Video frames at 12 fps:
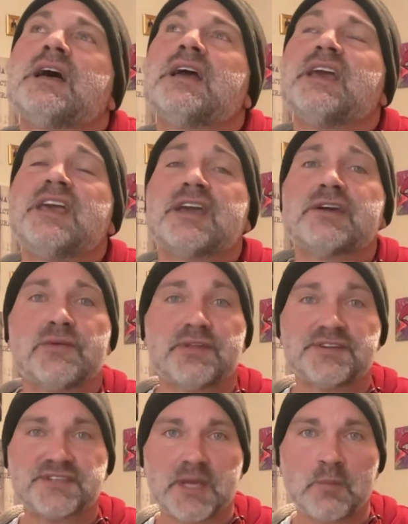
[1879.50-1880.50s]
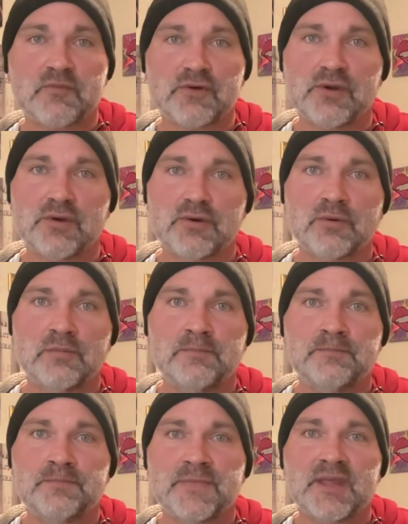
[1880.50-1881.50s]
he can do the same for you.
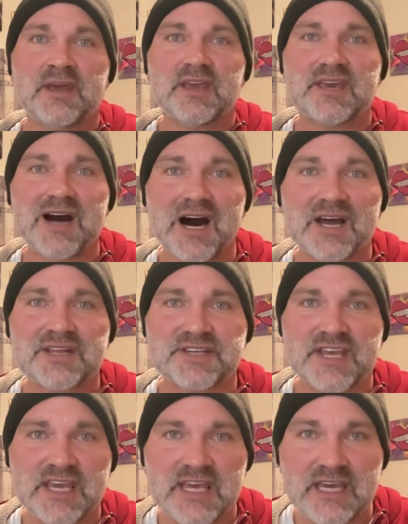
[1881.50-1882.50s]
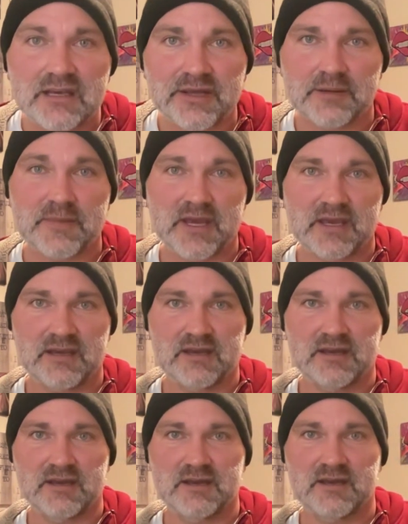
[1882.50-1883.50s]
God is healing me,
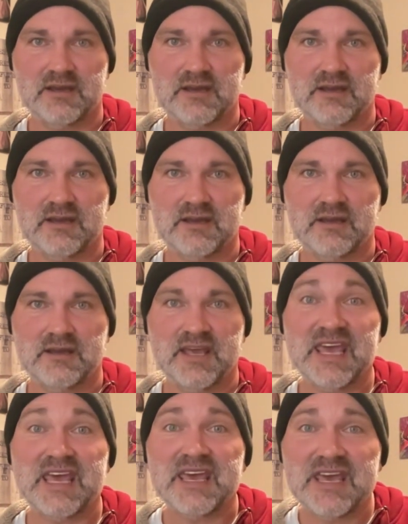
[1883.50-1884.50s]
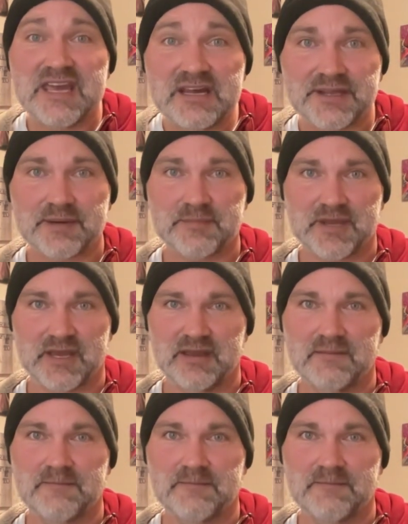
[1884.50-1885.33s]
healing me.